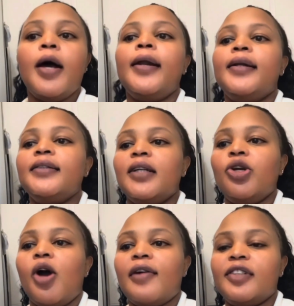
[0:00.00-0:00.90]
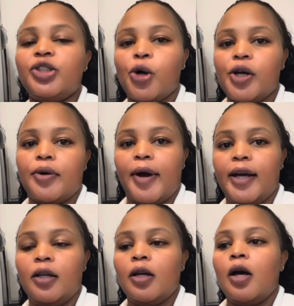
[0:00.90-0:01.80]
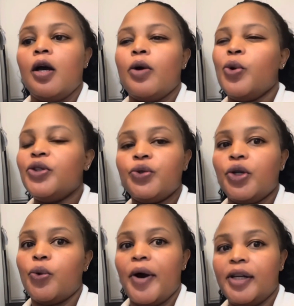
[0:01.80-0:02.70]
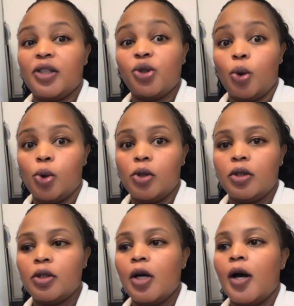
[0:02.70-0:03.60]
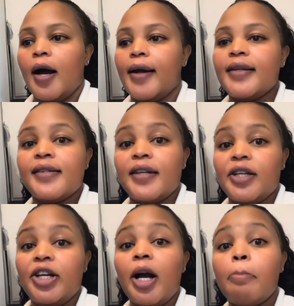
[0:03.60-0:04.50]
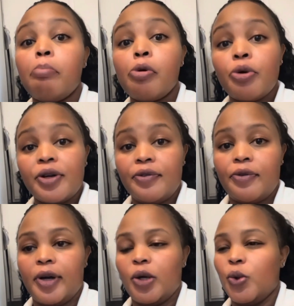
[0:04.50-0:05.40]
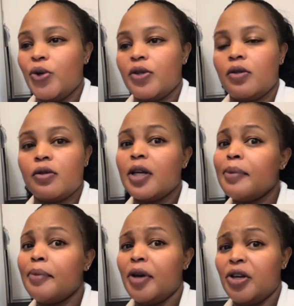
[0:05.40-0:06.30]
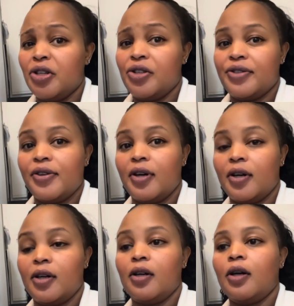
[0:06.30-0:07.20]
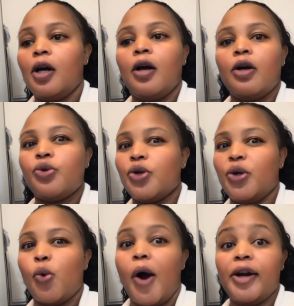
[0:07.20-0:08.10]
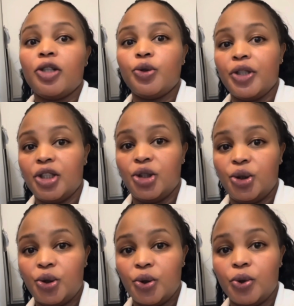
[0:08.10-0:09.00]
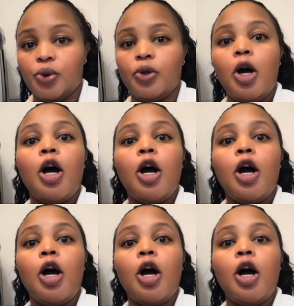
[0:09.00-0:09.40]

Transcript: Let's say you have a daughter, right, who is 21 years old and is dating a boyfriend who is same age as her, 21 or 22,